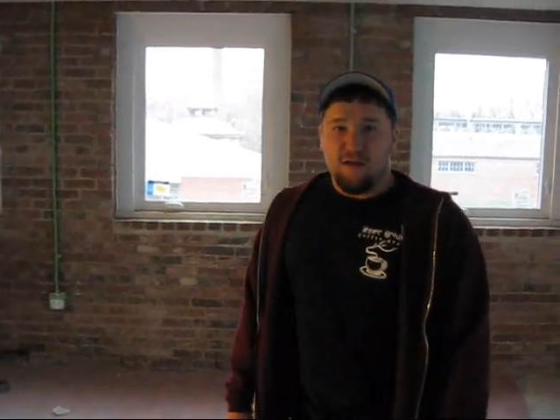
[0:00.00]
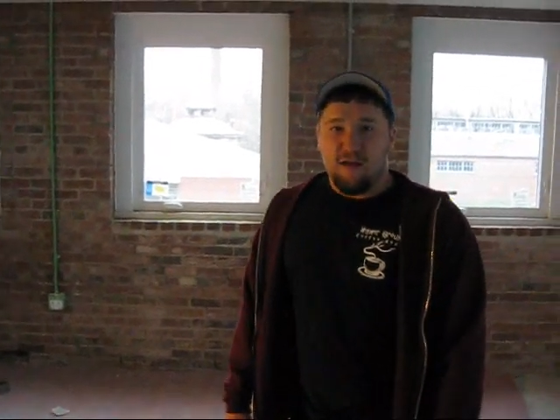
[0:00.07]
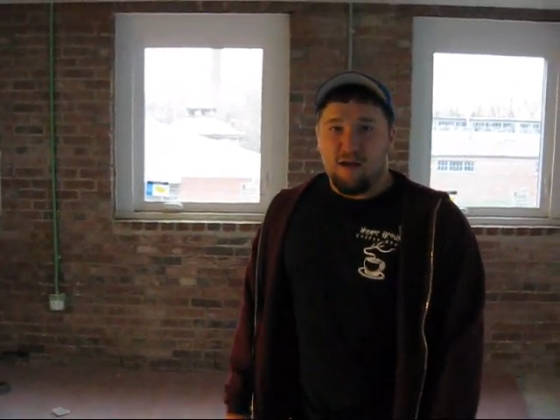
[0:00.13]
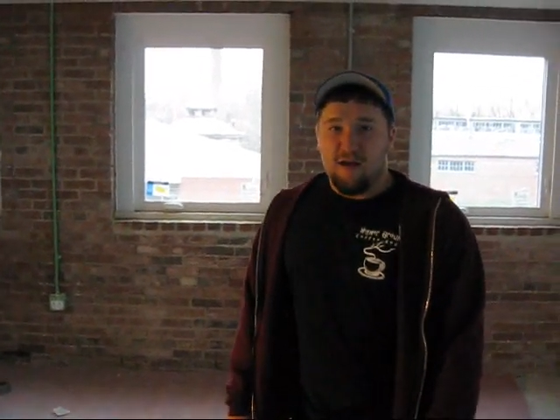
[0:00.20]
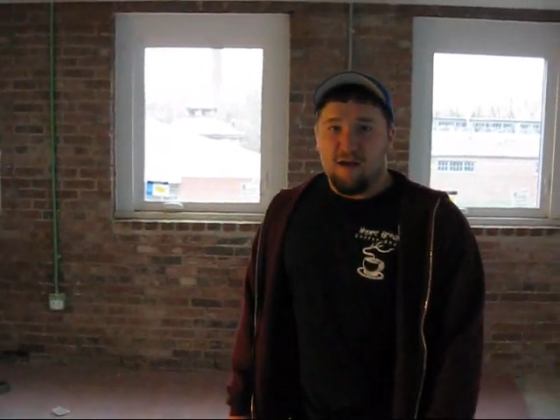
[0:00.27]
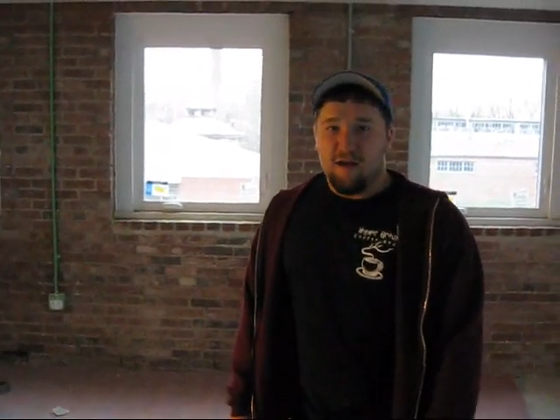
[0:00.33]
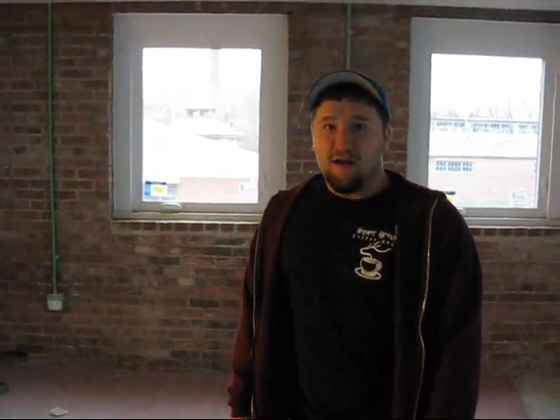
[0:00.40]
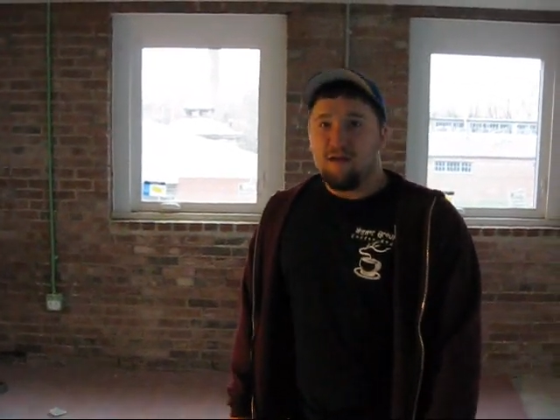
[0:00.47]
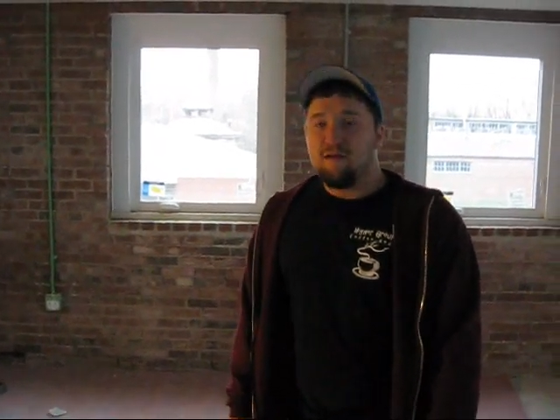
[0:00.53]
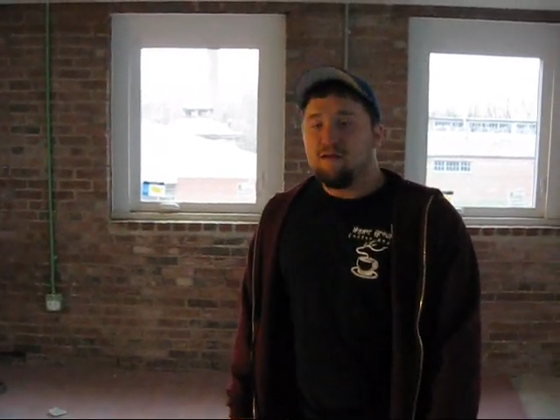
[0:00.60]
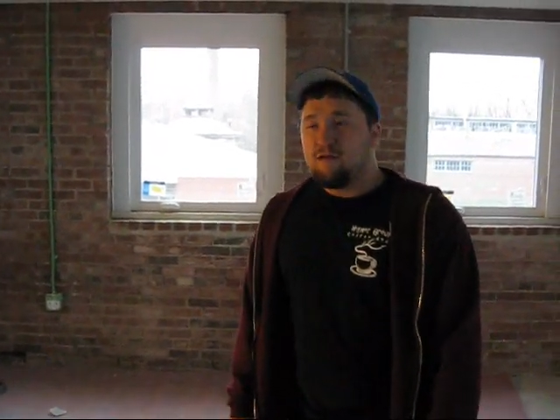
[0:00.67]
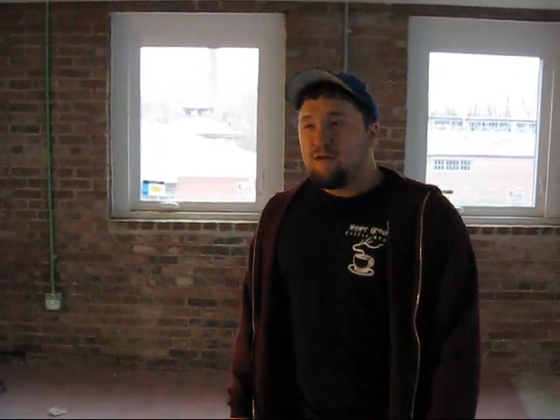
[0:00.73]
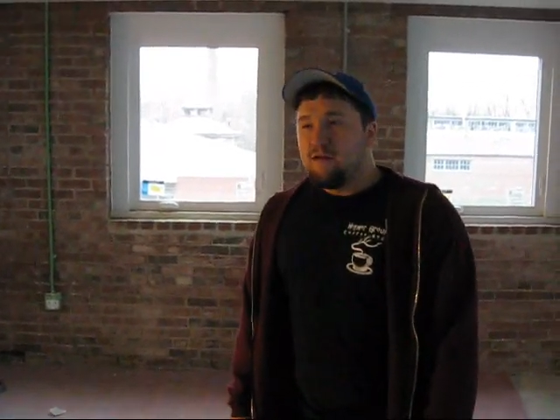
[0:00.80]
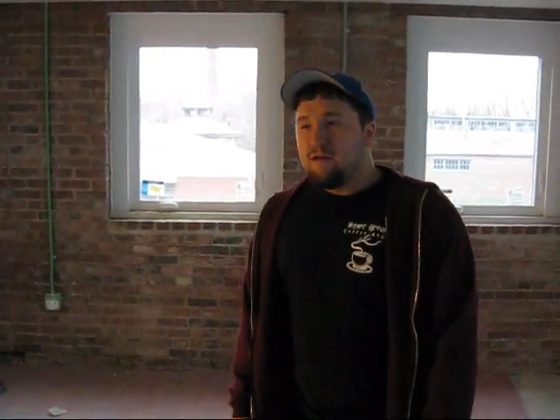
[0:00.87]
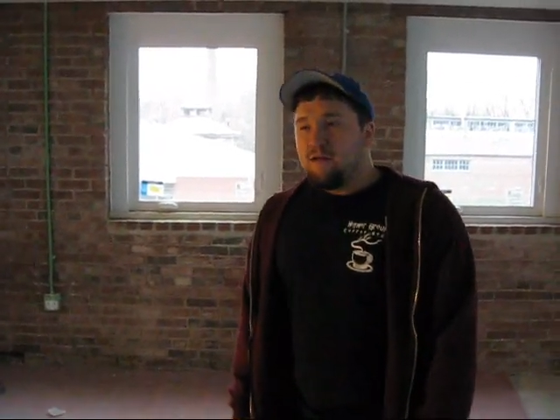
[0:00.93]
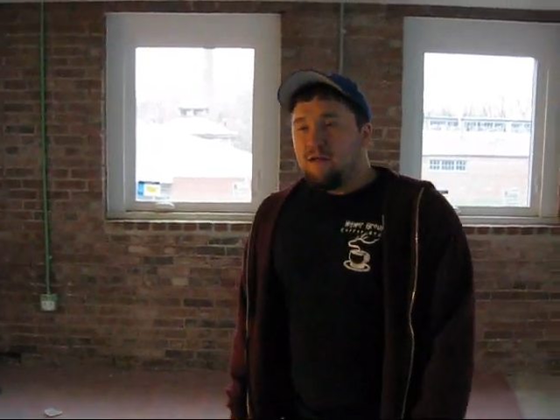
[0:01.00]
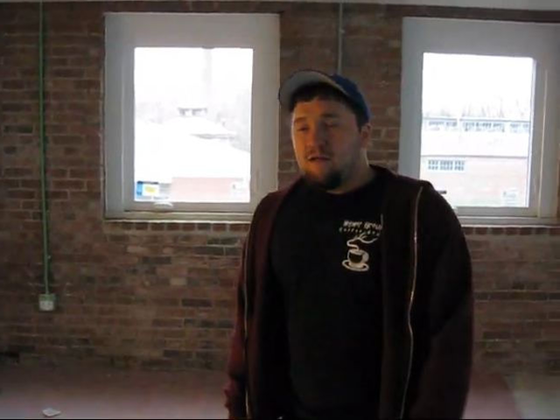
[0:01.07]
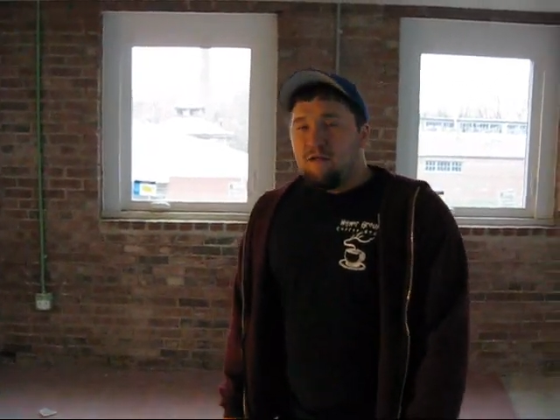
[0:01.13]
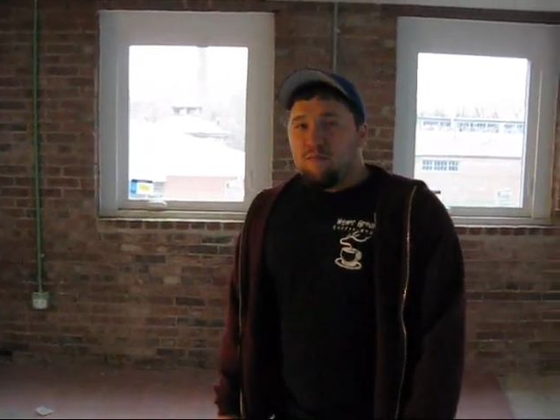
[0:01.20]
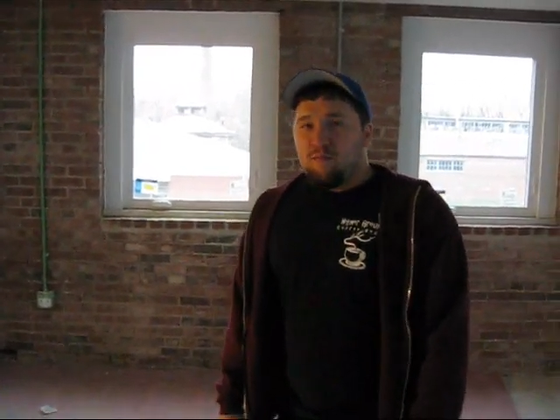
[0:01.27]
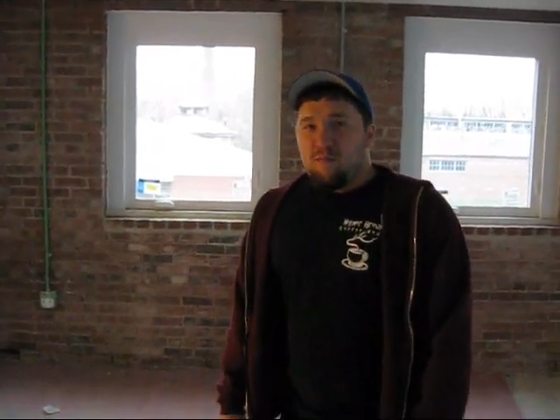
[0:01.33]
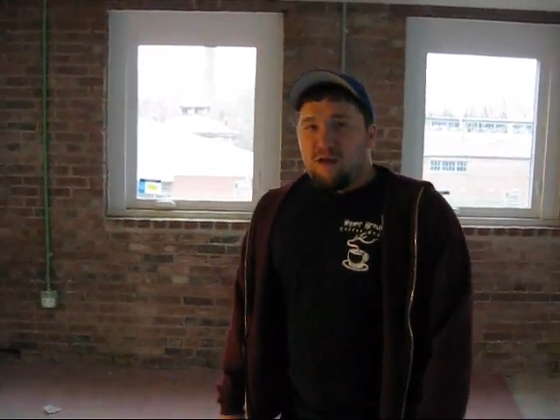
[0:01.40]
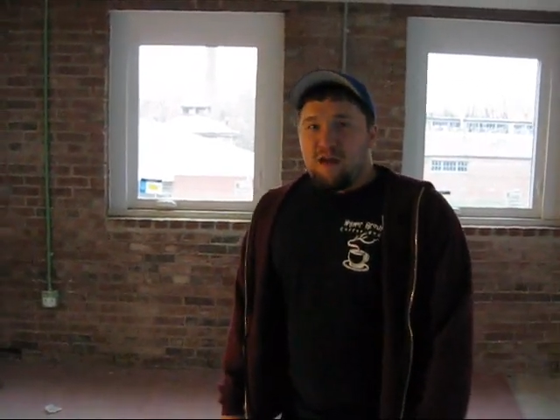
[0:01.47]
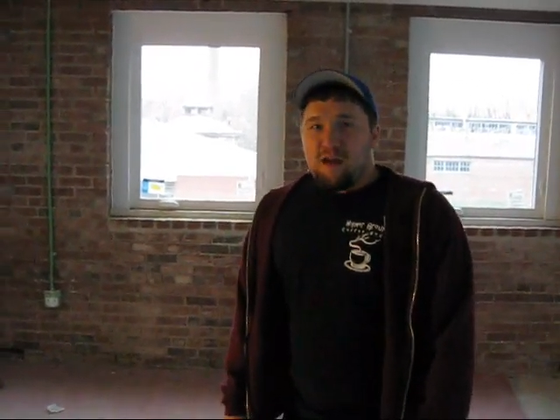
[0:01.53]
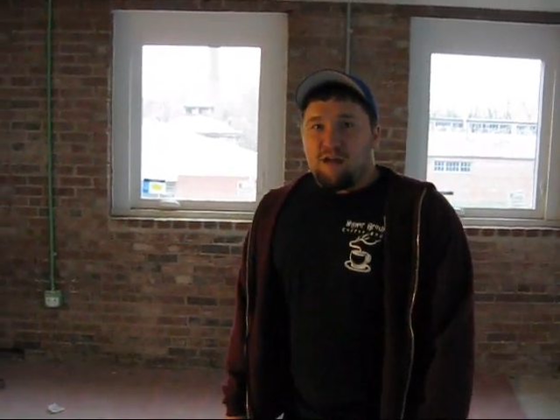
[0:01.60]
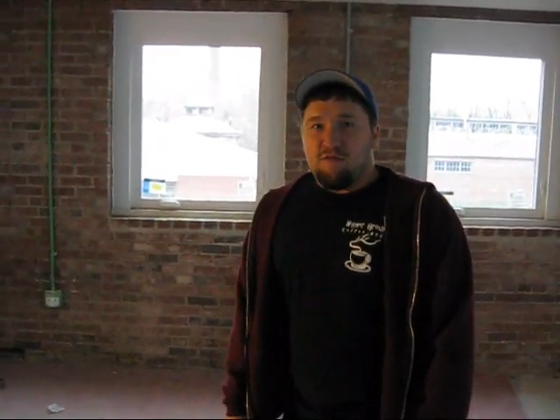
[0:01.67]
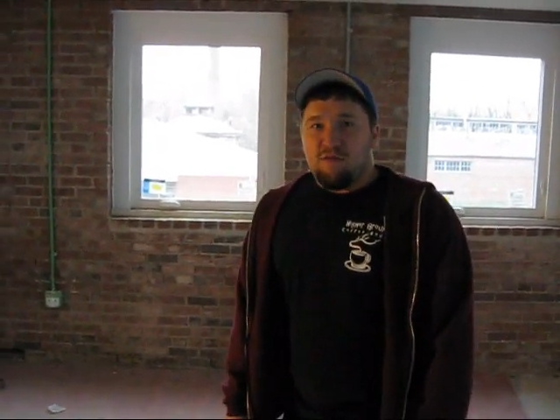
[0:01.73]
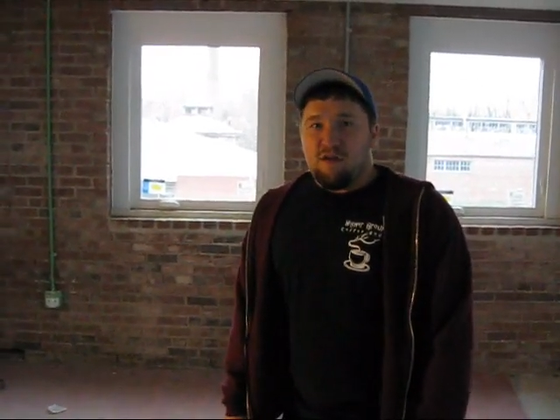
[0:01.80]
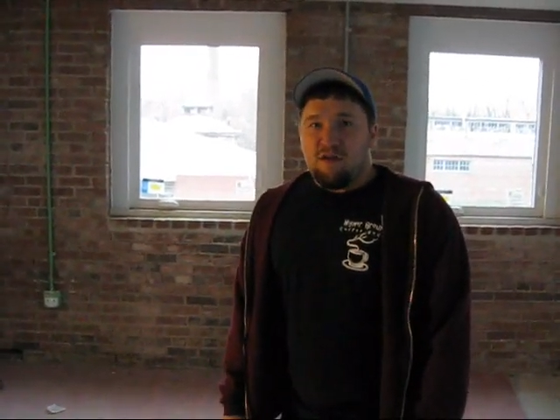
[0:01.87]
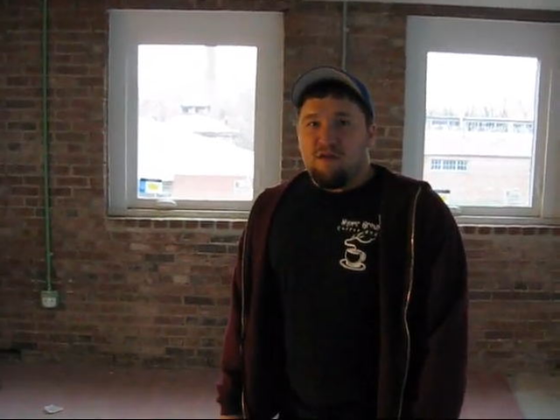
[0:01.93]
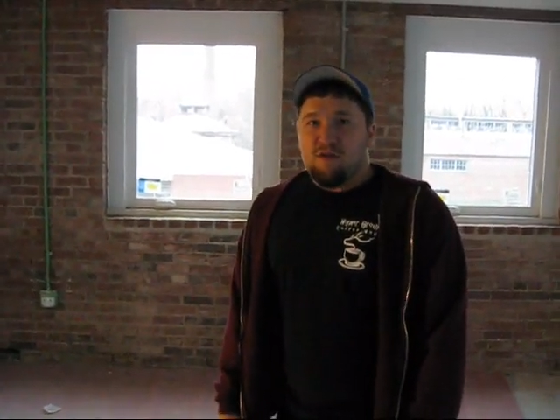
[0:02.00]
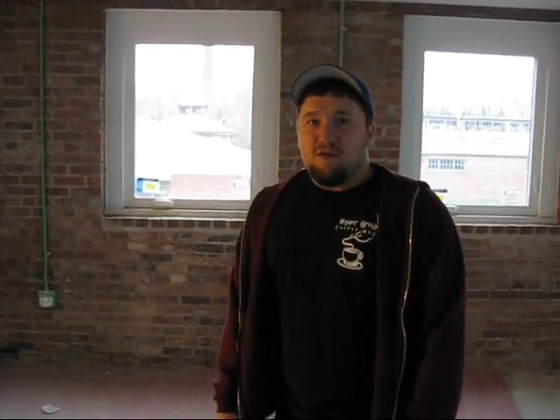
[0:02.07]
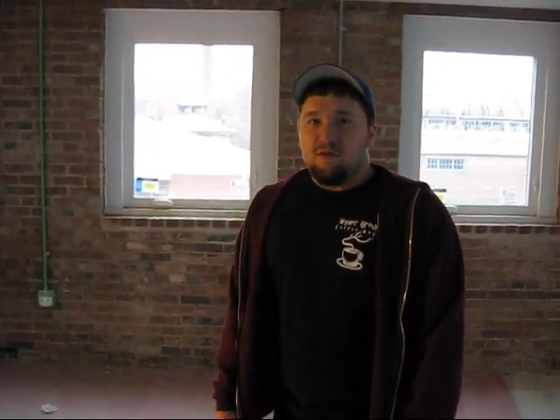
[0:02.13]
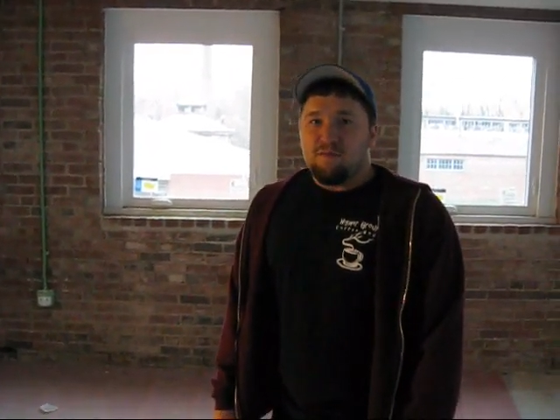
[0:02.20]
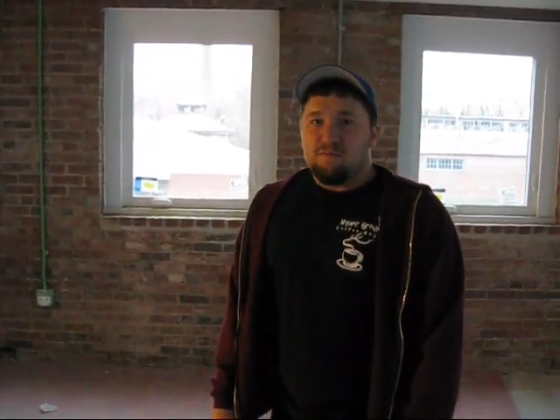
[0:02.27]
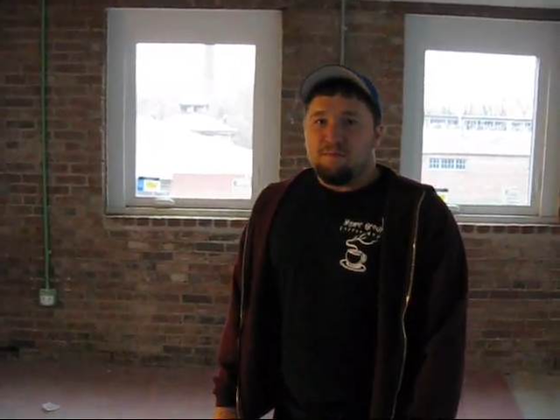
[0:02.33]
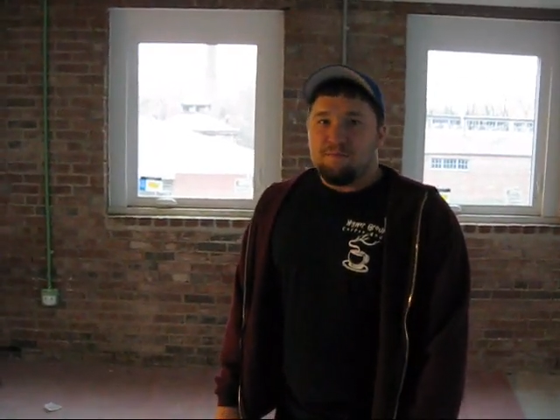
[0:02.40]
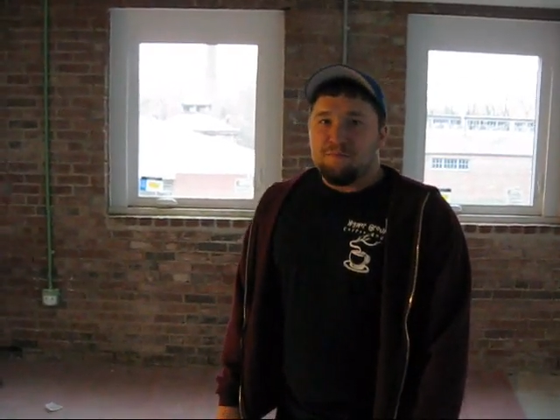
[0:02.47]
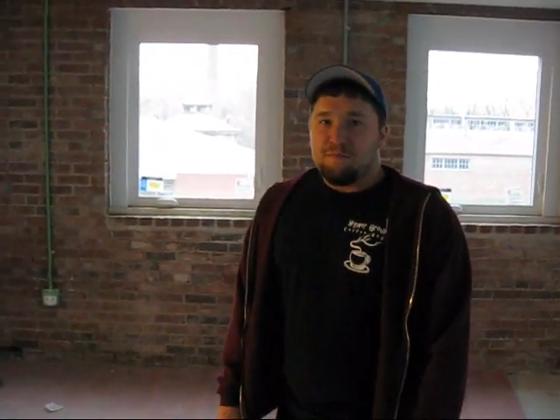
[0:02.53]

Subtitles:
a beginning of the year